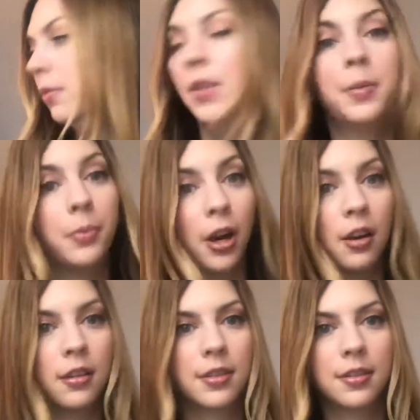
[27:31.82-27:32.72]
lip
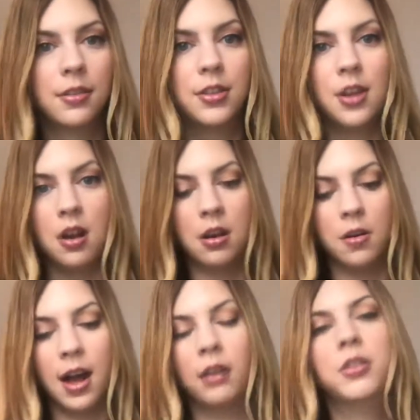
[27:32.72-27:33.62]
products.
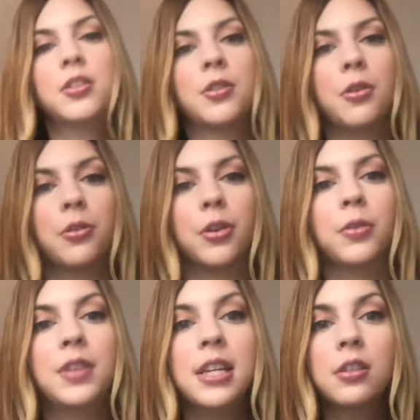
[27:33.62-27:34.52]
So I'll just go
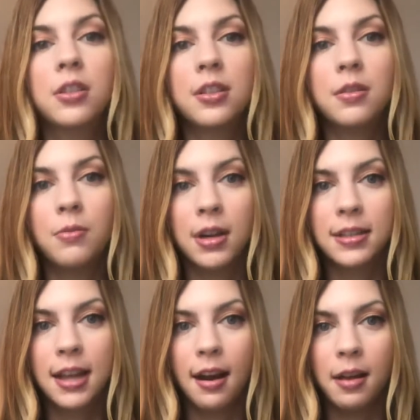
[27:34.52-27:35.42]
through. These are just the
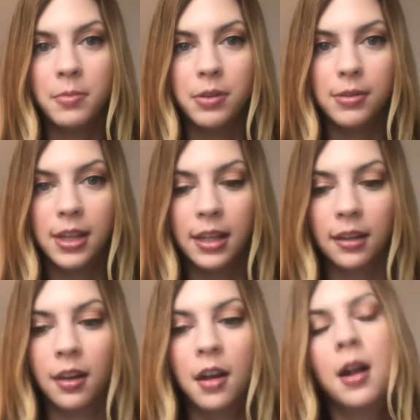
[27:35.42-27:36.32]
ones that I'm
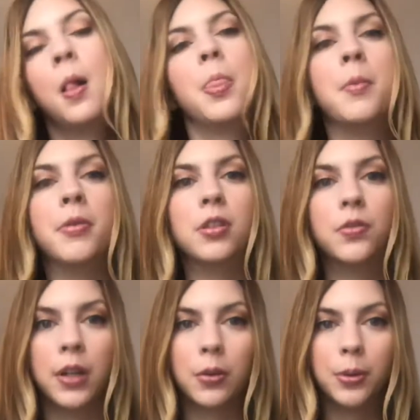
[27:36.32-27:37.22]
using the most
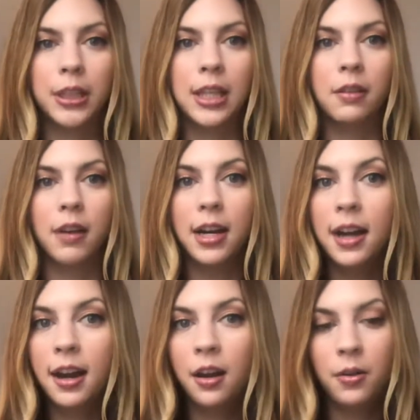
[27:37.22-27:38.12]
frequently right
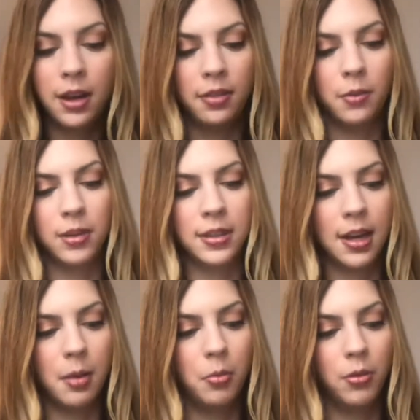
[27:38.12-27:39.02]
now and the ones
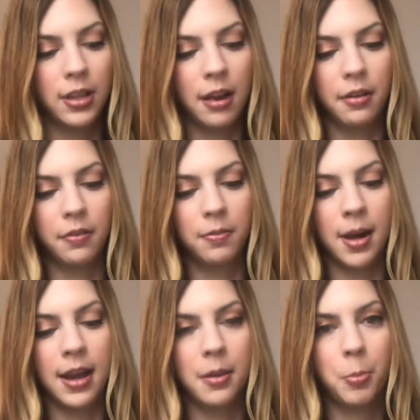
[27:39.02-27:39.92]
that I pulled out of
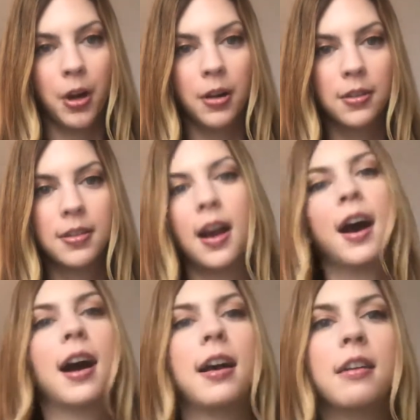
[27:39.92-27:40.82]
my purse.
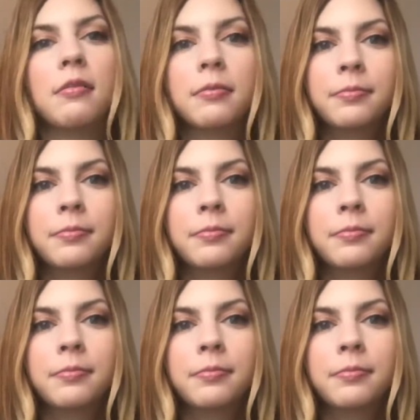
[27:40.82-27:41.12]
I